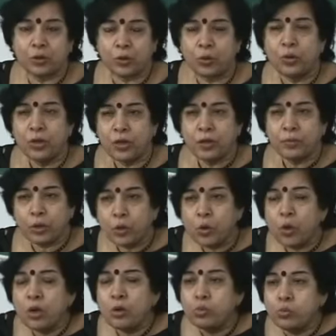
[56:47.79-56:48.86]
You know, the
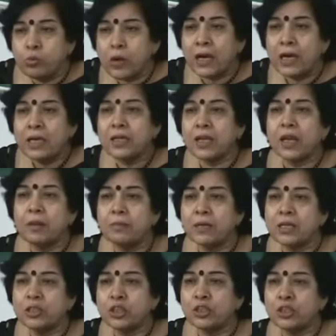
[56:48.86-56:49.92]
whole world
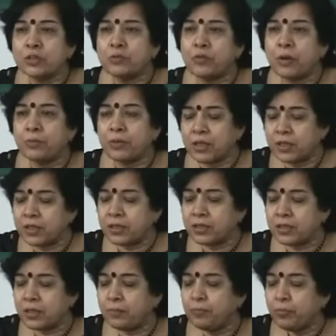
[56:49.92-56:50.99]
emerges from this
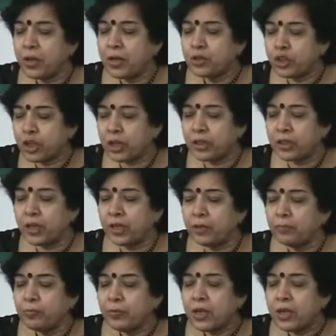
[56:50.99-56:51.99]
uh, Shakti.